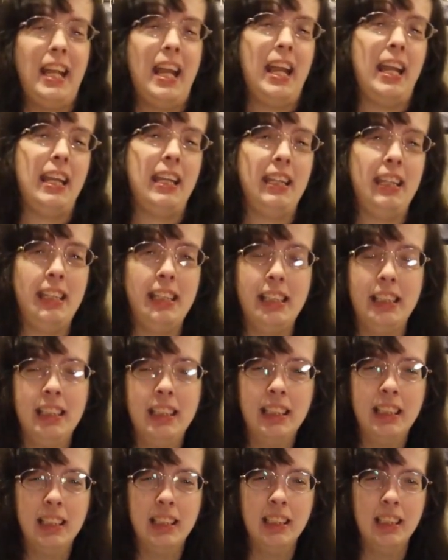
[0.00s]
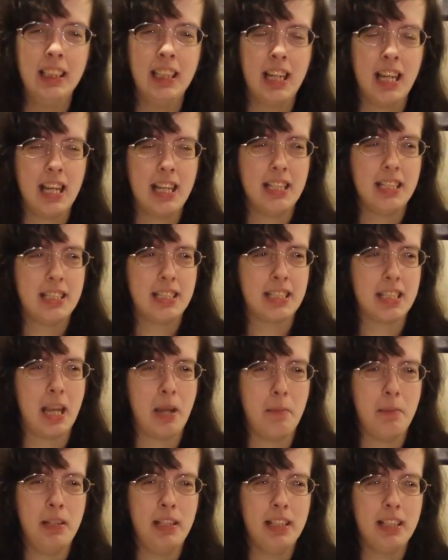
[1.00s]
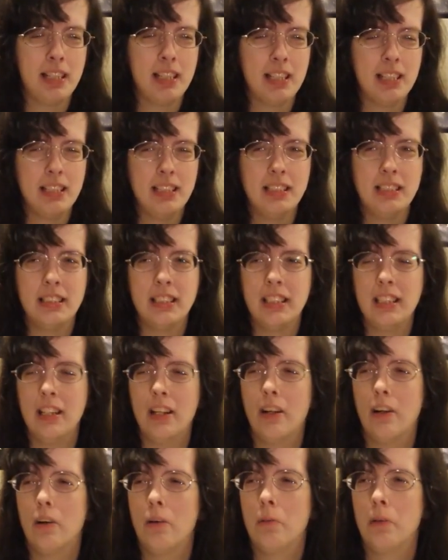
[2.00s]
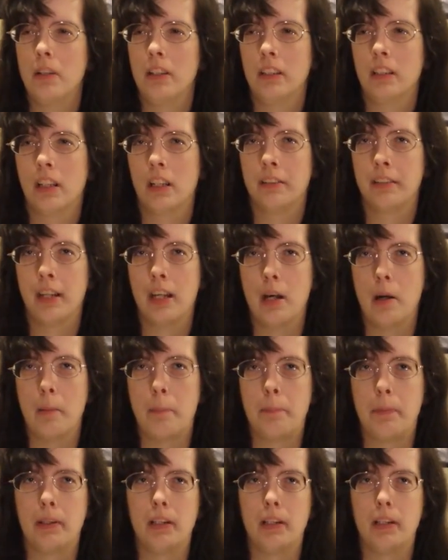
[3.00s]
Yay and Simon and Izzy. Oh my God,